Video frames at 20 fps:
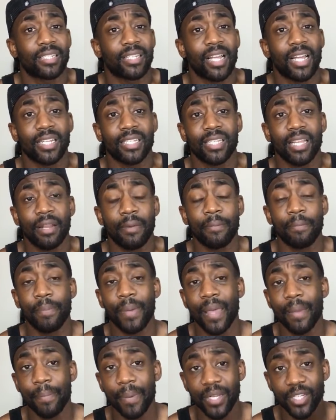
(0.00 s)
I said
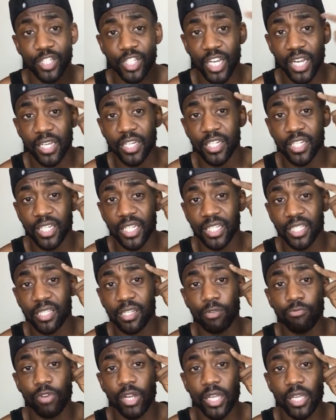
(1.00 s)
Pep has changed this in
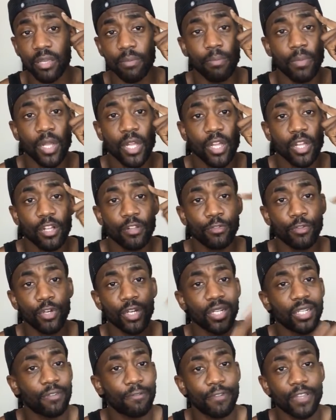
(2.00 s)
Raheem, not
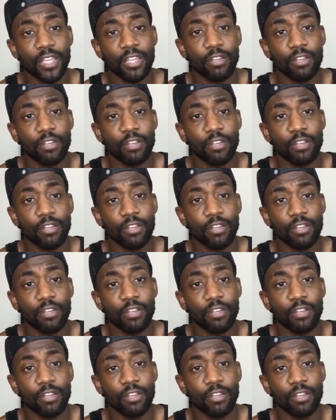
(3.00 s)
his feet.